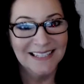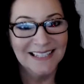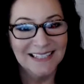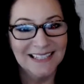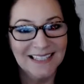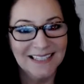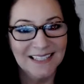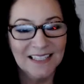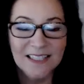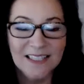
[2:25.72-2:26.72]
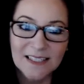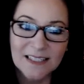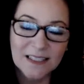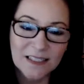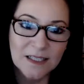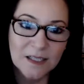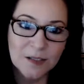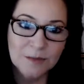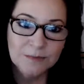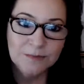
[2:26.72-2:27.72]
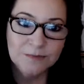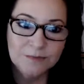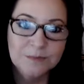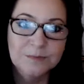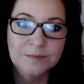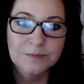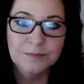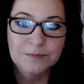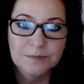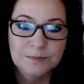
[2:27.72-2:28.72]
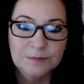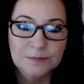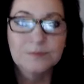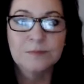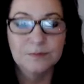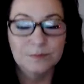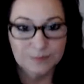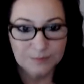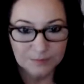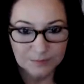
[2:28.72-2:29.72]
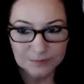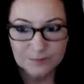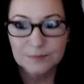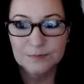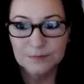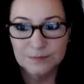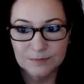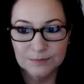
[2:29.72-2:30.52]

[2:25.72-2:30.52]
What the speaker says: This person isn't speaking.